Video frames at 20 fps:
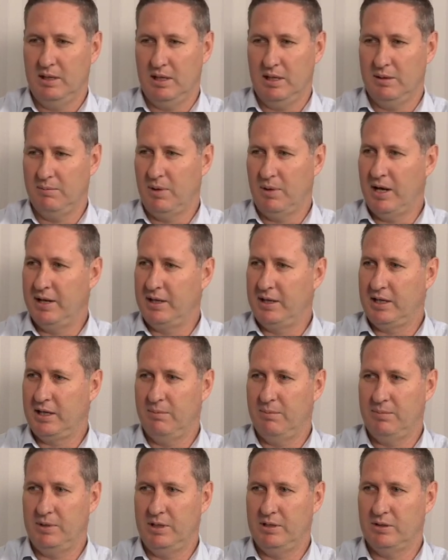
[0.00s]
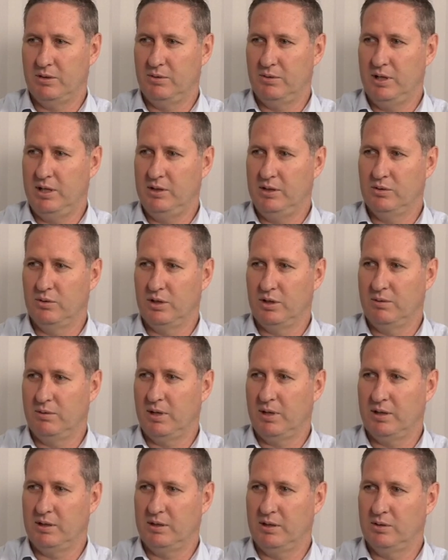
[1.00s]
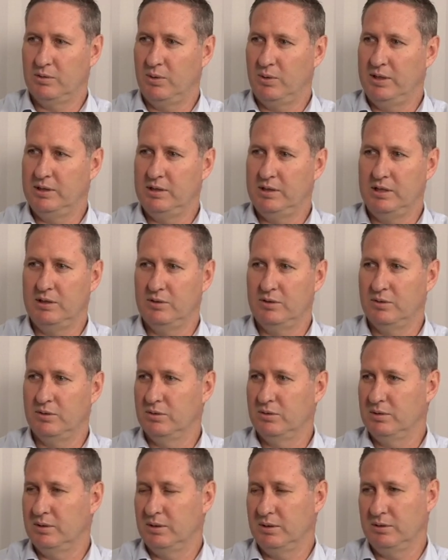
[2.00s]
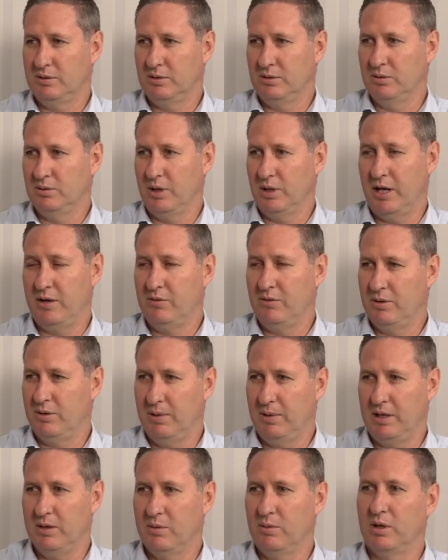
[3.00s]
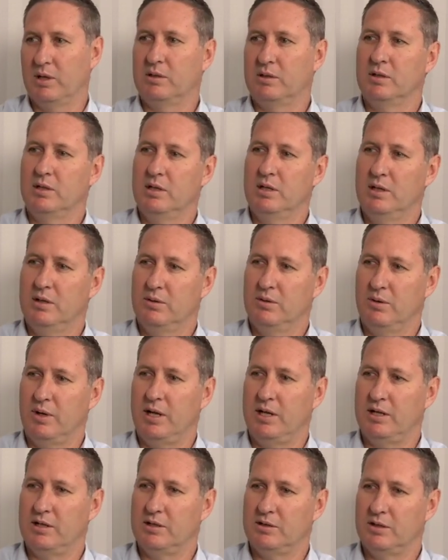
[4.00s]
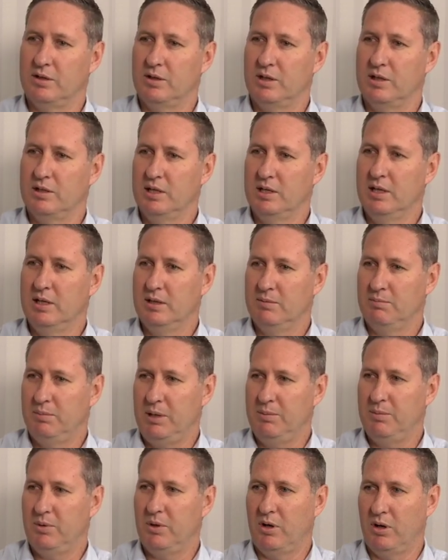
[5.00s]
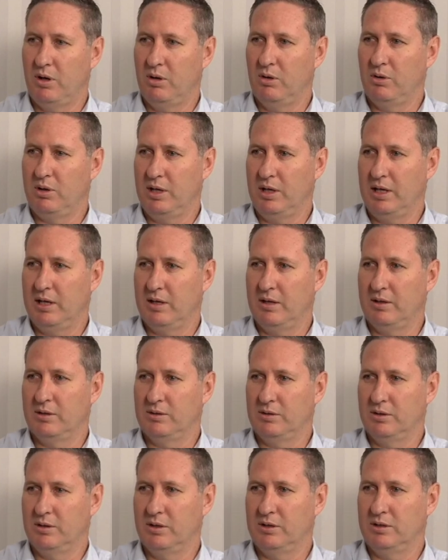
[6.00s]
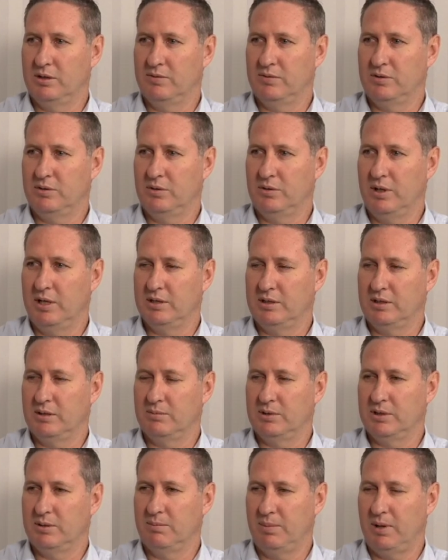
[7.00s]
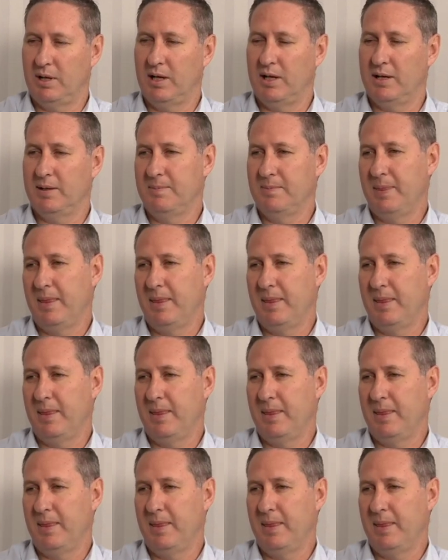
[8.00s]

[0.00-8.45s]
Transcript: uh, mining companies are really talking about the 20 to, to 100 megawatt range. So the people are looking at alternatives to Eskom supply.